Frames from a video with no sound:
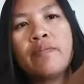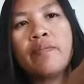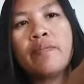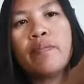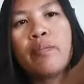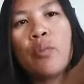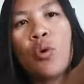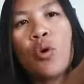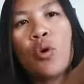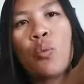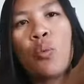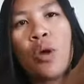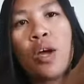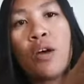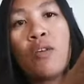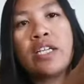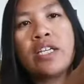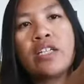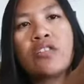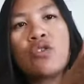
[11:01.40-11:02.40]
more
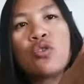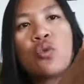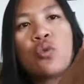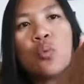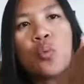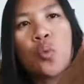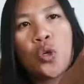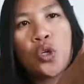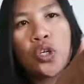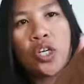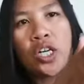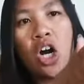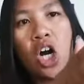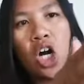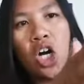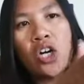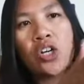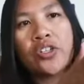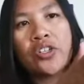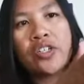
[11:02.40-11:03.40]
willing to work
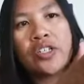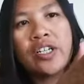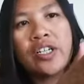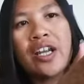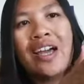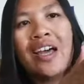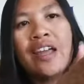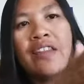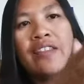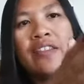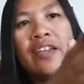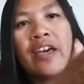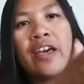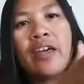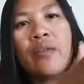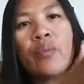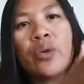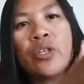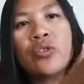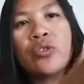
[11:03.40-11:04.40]
harder
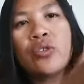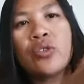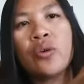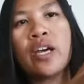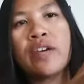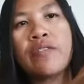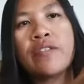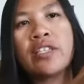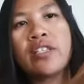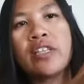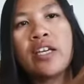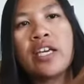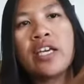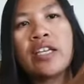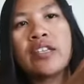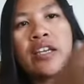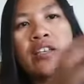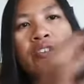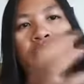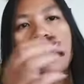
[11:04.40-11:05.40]
than when you don't have a
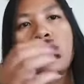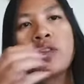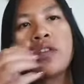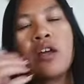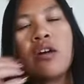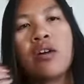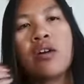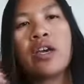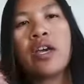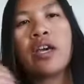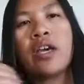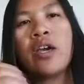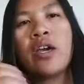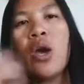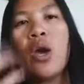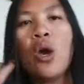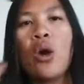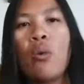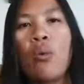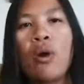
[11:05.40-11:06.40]
date. Then you would say, okay,
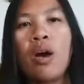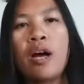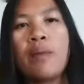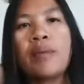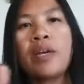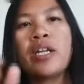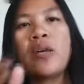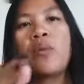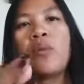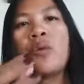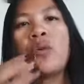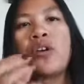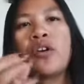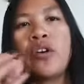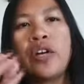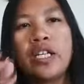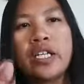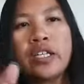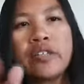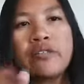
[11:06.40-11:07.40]
well, I'm gonna work
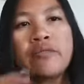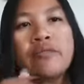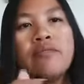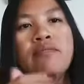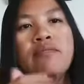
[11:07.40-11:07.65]
on it,